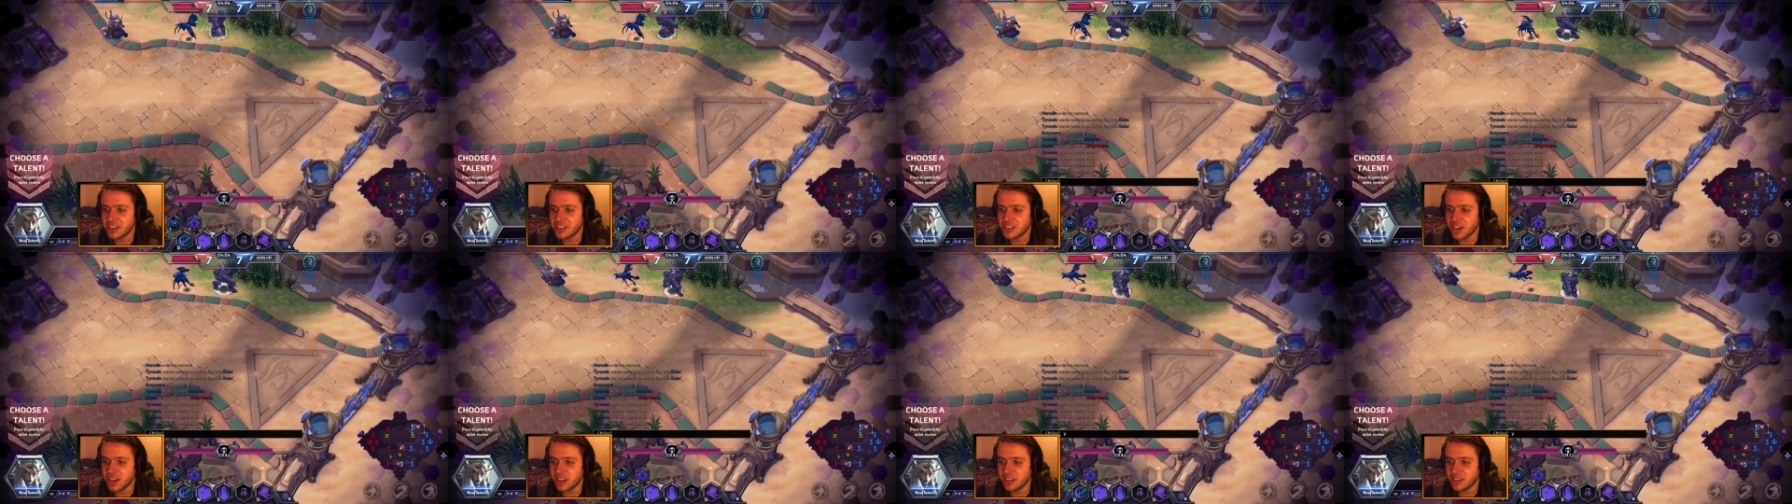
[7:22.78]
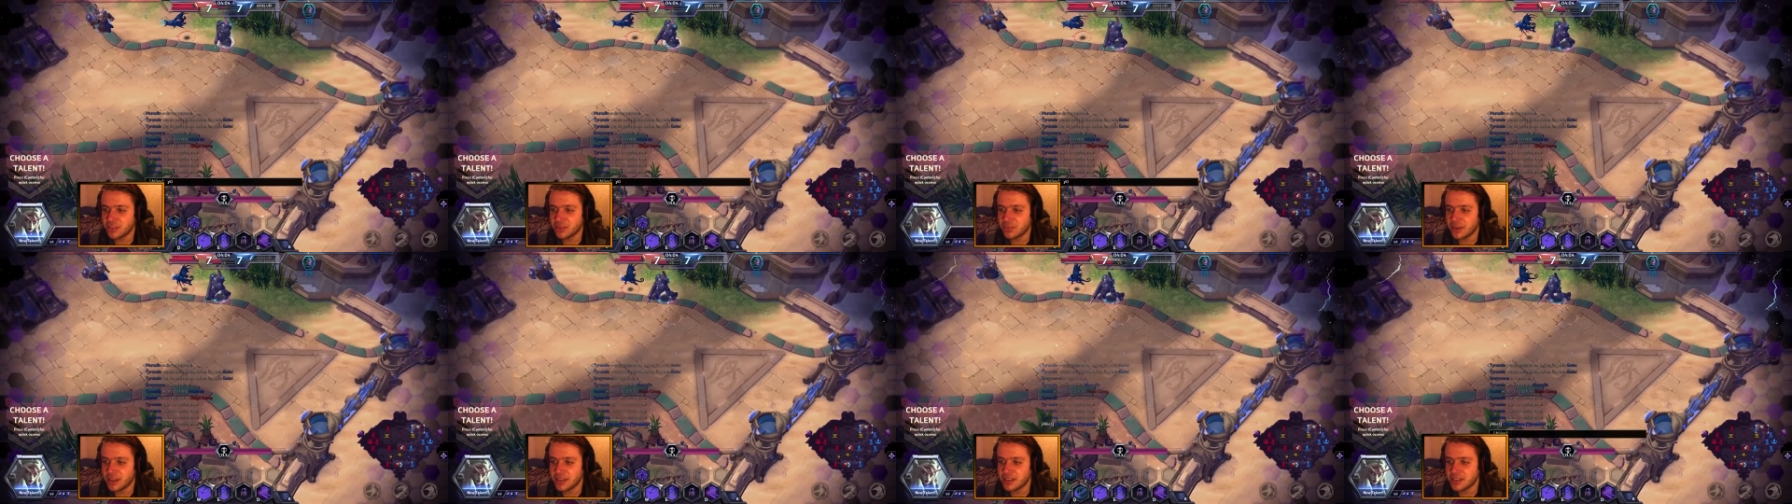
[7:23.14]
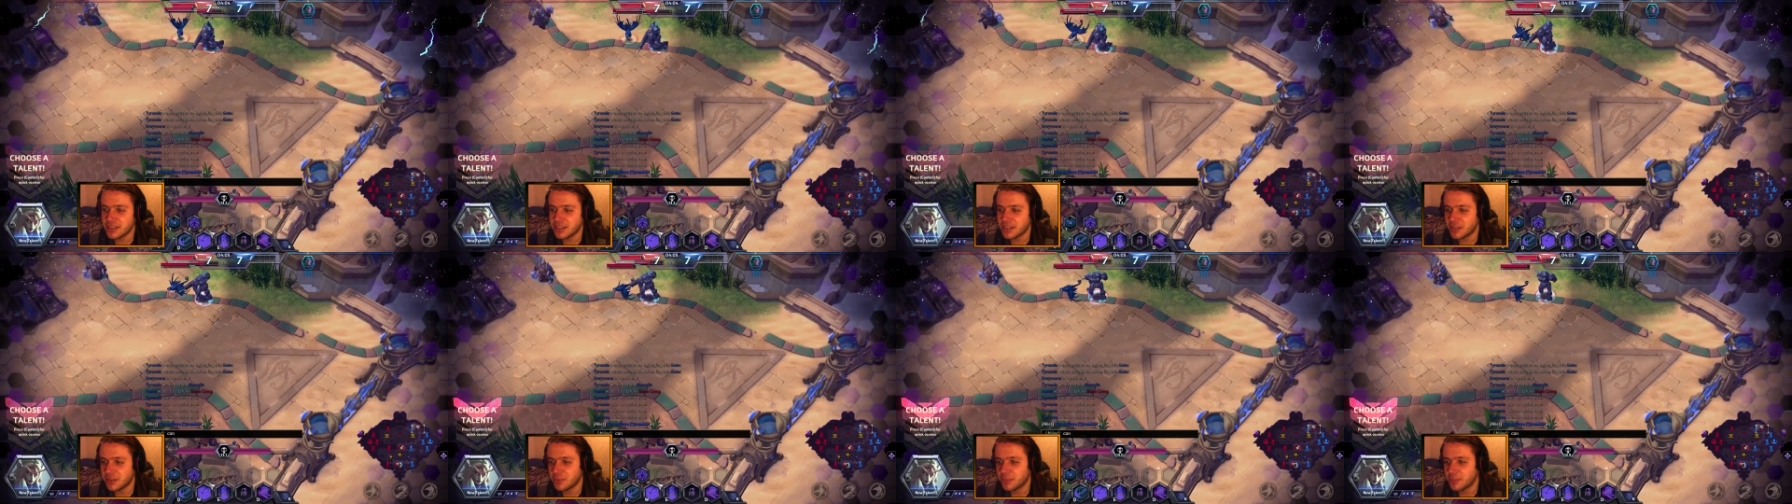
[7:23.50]
chat to my
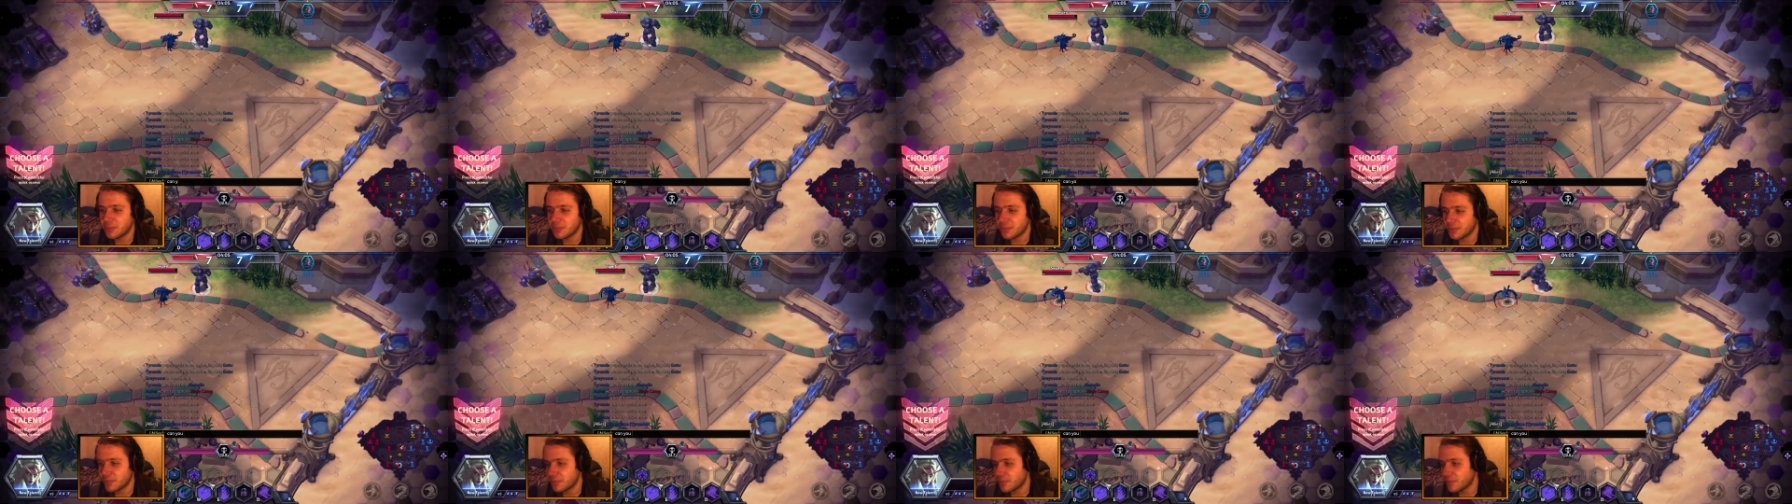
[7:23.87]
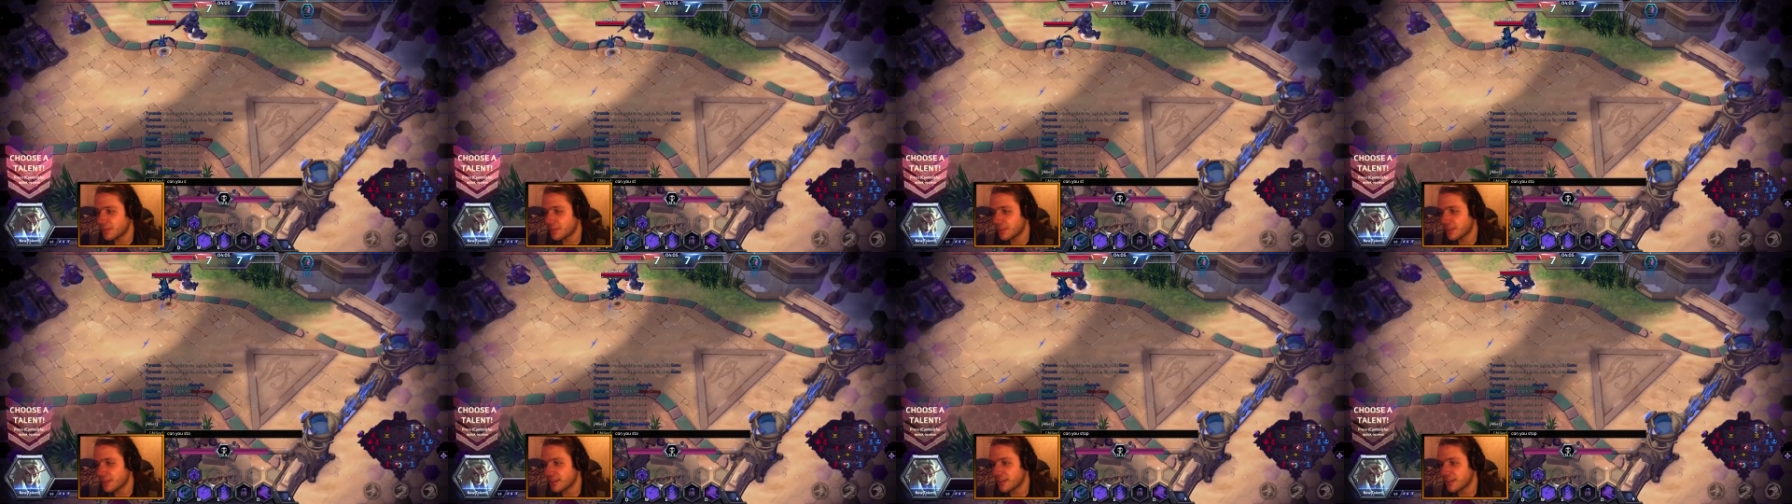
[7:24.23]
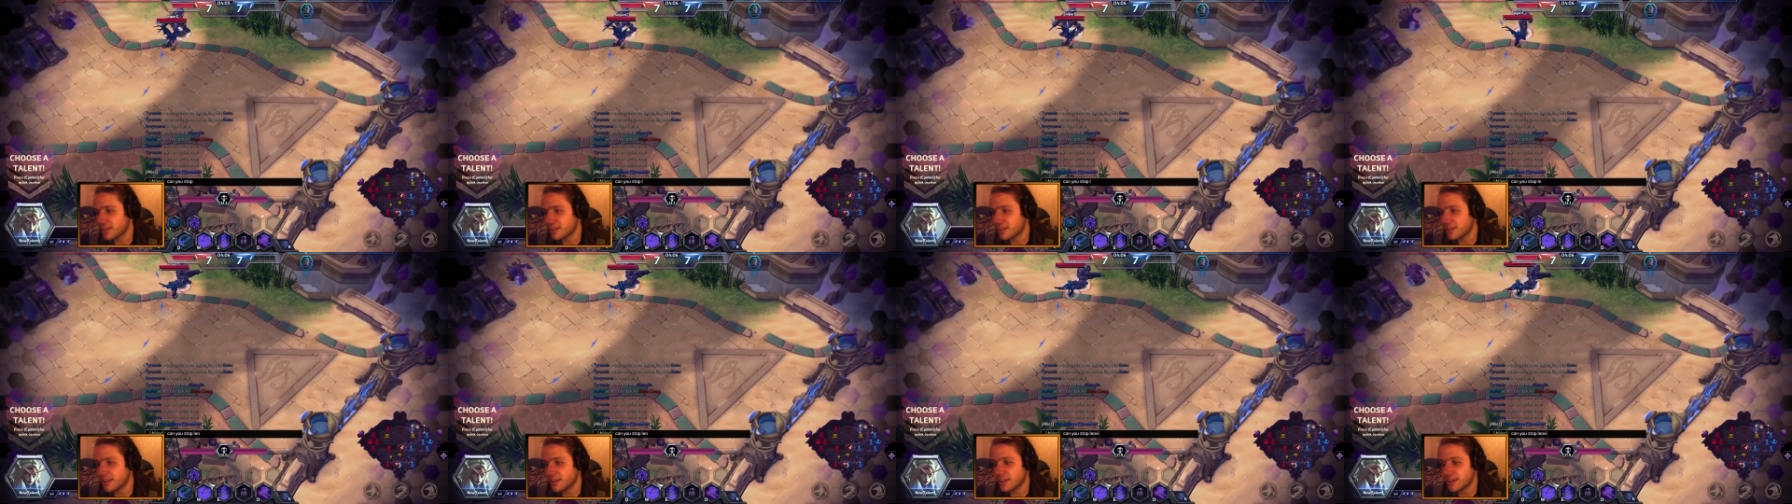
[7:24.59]
team.
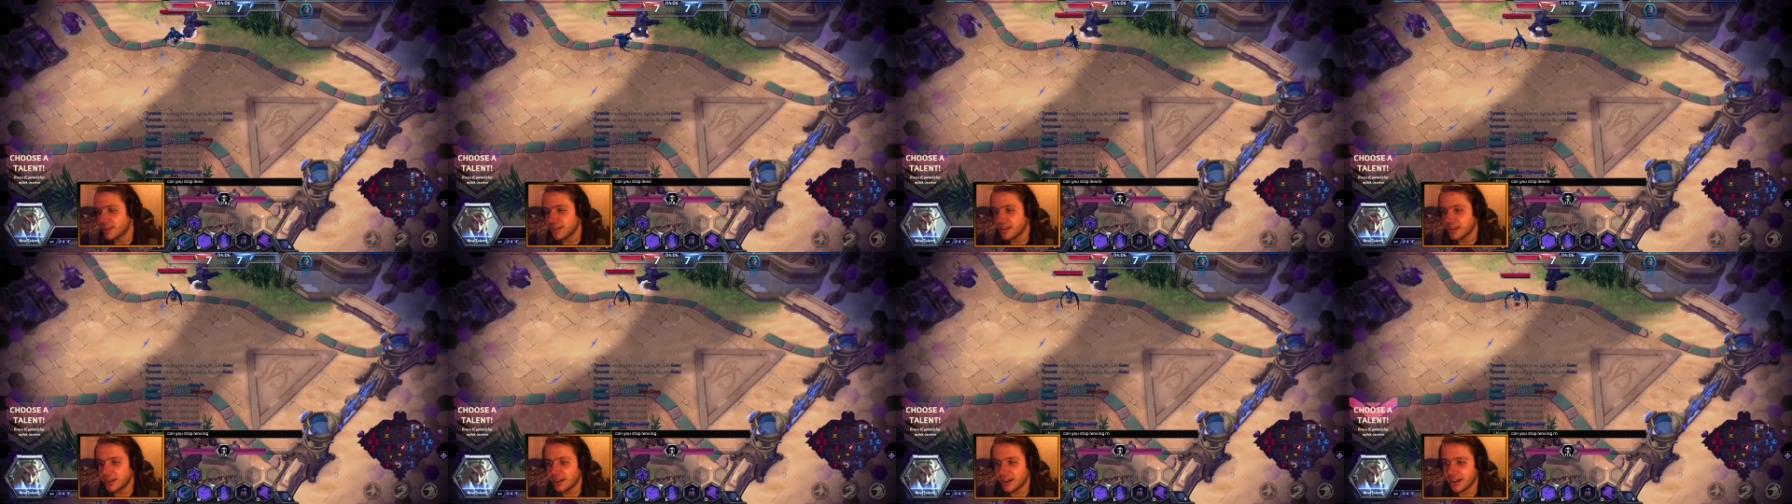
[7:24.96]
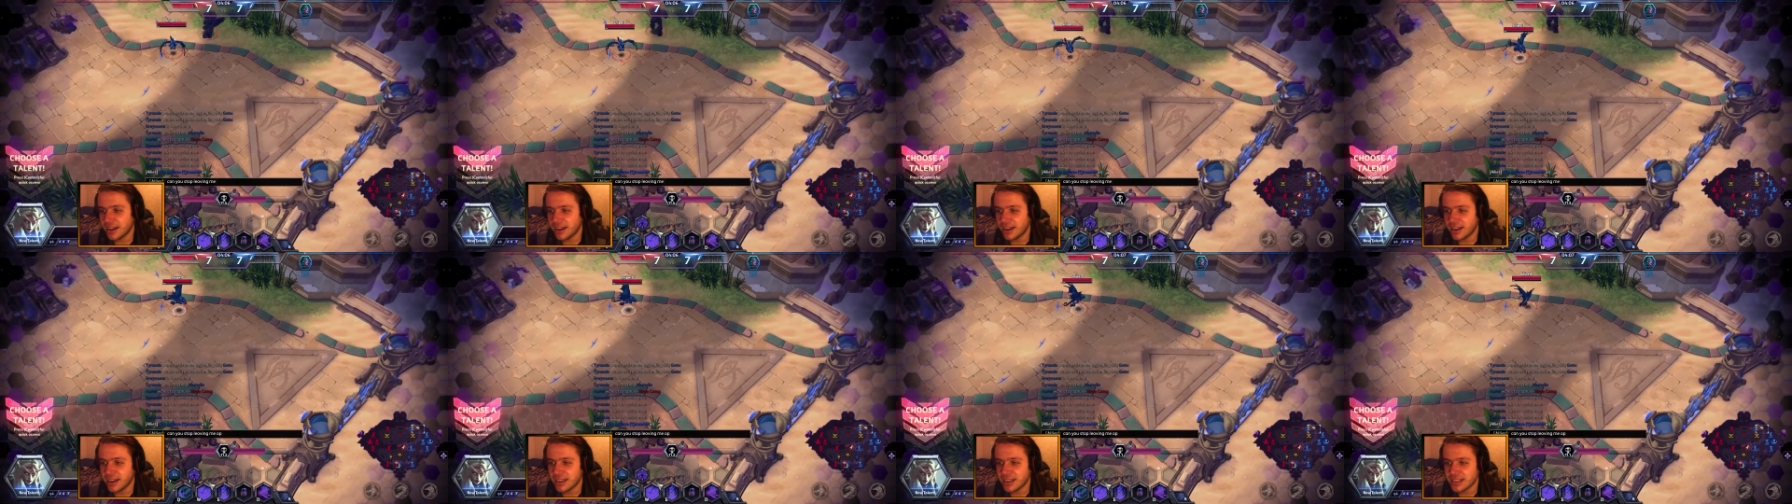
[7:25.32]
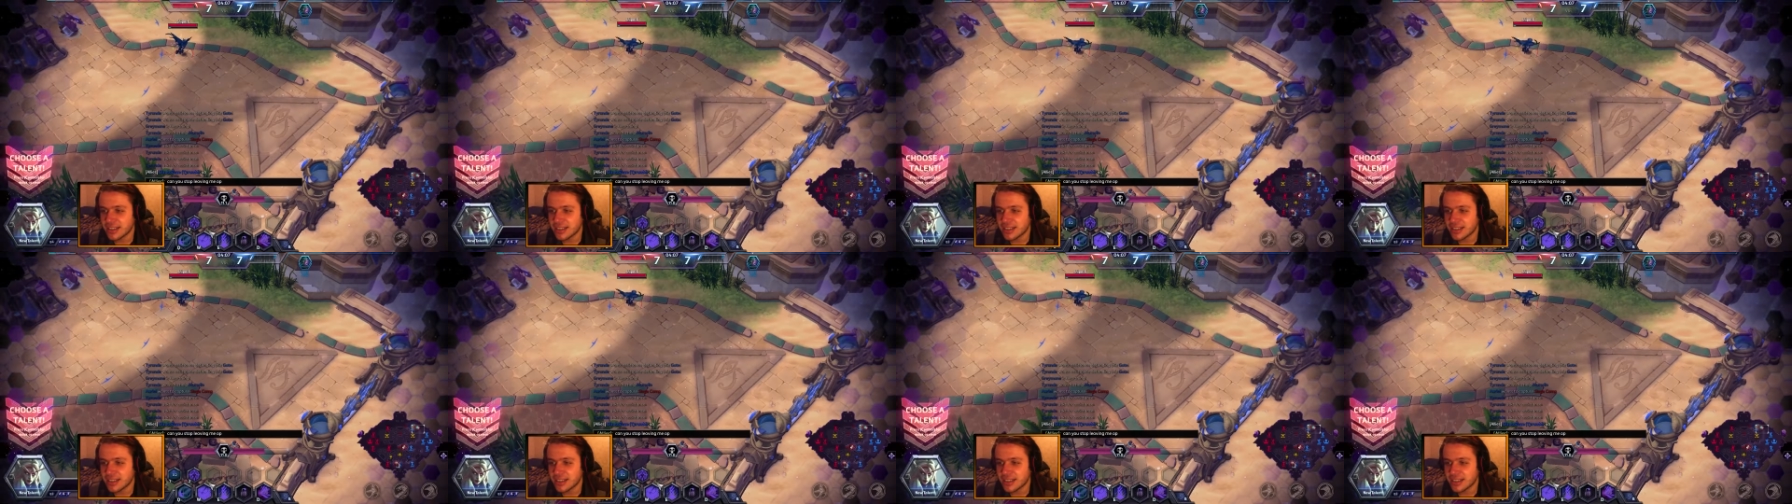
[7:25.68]
Uh,